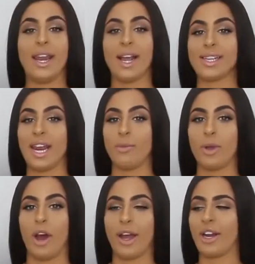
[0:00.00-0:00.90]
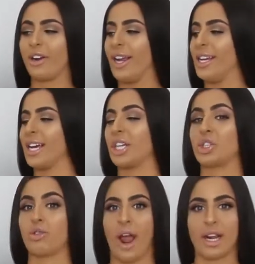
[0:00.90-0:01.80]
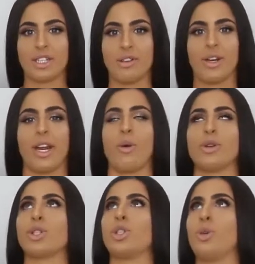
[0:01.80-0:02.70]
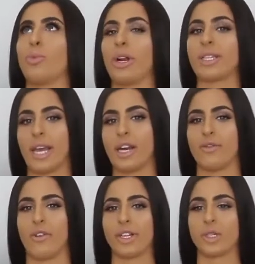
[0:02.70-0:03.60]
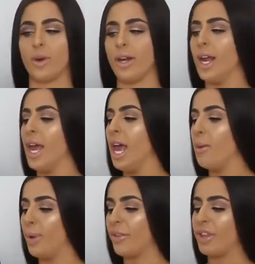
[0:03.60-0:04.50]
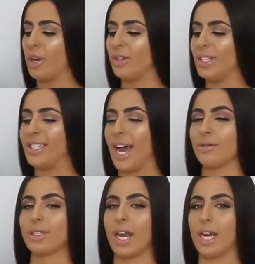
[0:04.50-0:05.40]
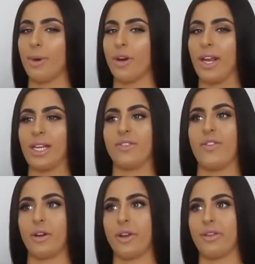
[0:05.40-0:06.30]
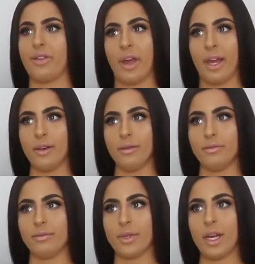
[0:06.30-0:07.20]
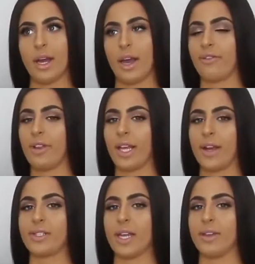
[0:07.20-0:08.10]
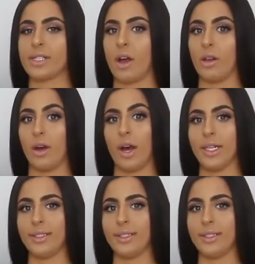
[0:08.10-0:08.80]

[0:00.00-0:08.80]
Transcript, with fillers: Next item we got here is a tracksuit and I was super excited for this one. But the only downside about it, it's very thin. I feel like I've said this a lot.